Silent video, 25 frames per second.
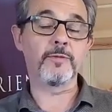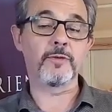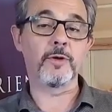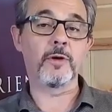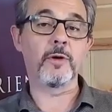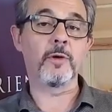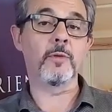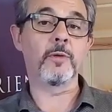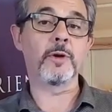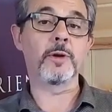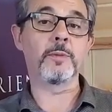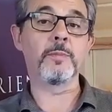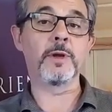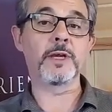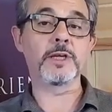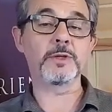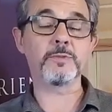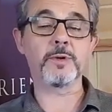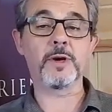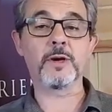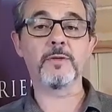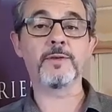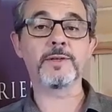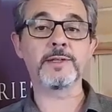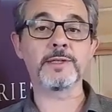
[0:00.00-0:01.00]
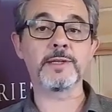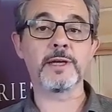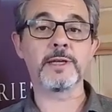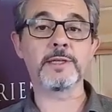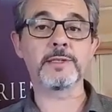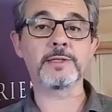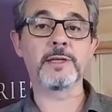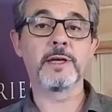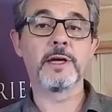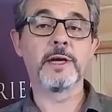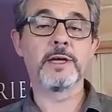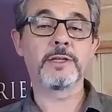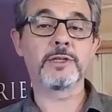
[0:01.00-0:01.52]
So it makes perfect
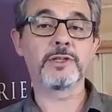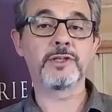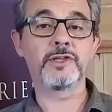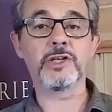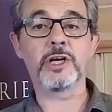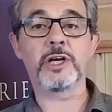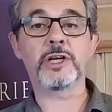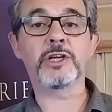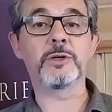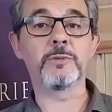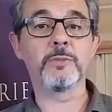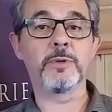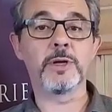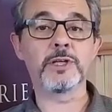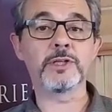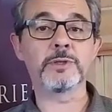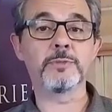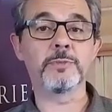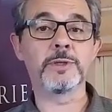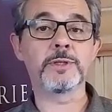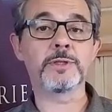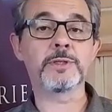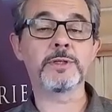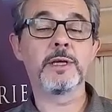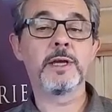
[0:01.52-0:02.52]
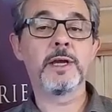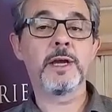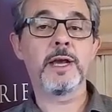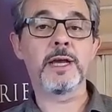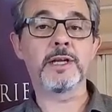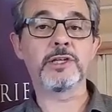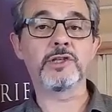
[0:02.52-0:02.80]
sense to check your measurements